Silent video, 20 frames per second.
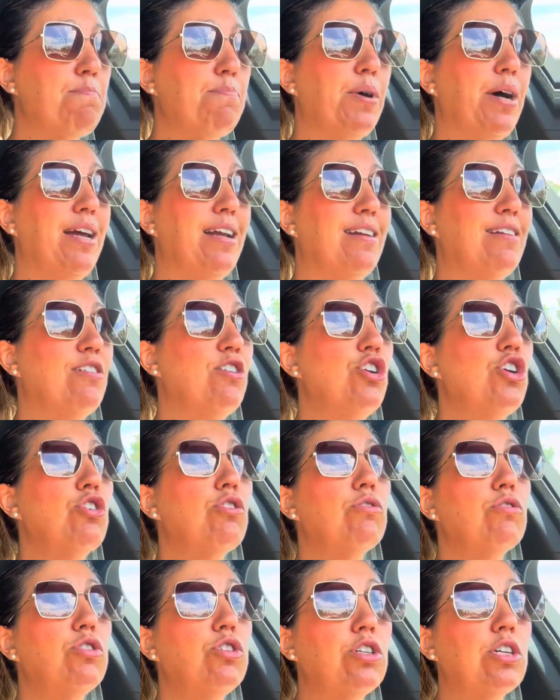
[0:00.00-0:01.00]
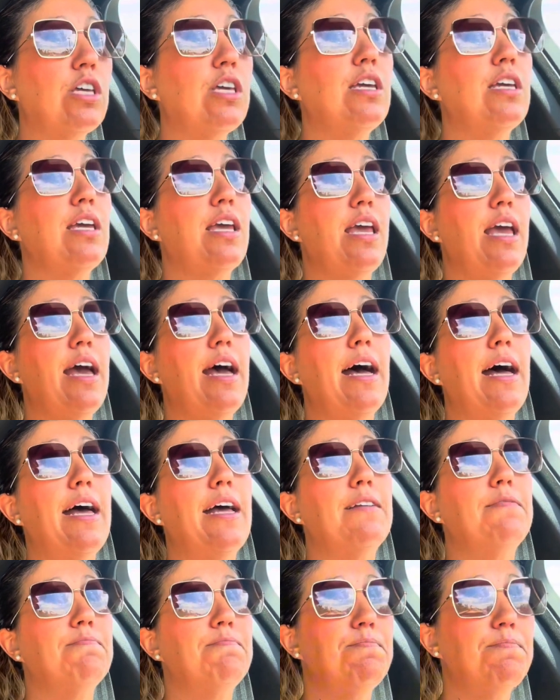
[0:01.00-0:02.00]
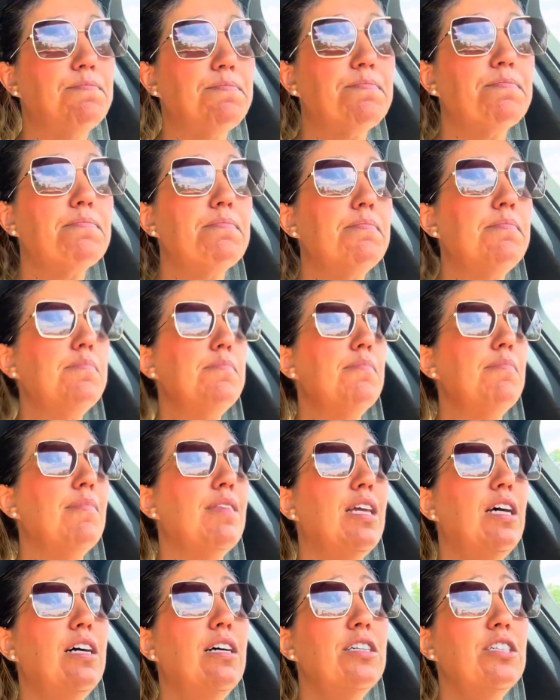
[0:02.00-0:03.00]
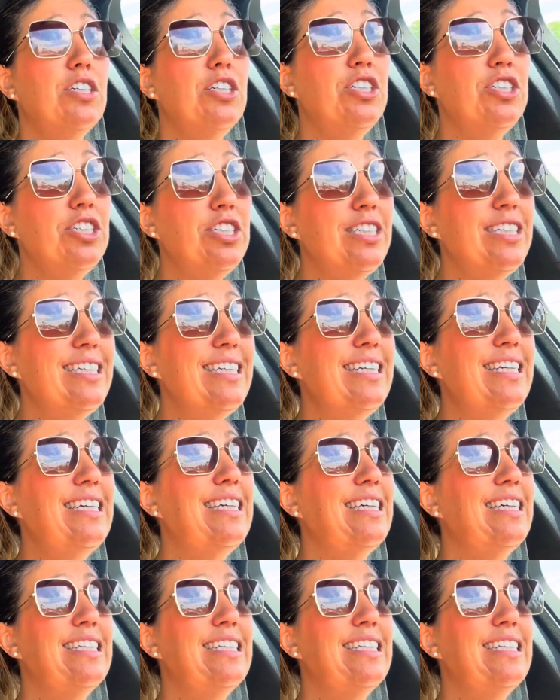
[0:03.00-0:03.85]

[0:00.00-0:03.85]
but you're looking at a good,